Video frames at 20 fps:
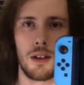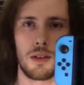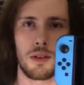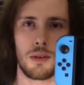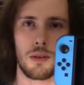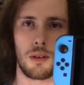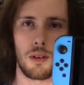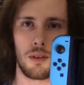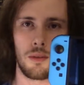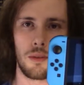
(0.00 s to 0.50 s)

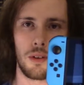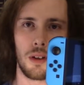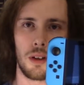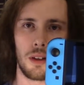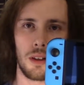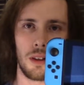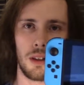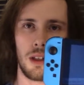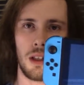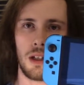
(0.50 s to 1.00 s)
sort of
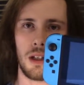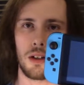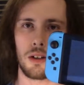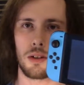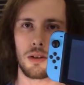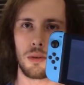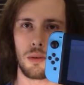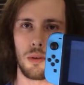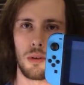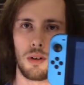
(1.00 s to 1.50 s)
leaning
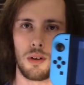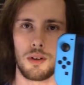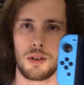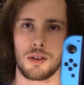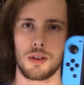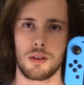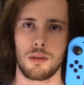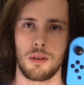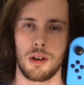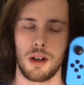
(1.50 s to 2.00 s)

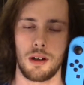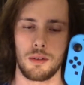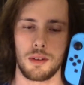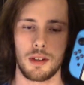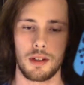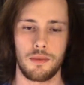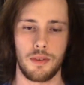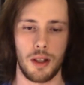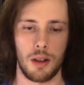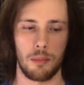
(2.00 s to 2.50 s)
towards throughout
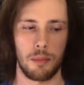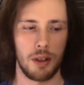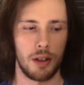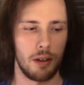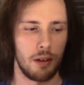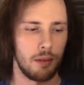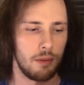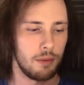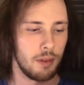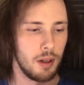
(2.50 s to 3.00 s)
the development
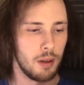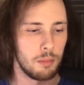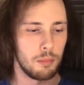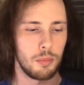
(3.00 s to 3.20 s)
of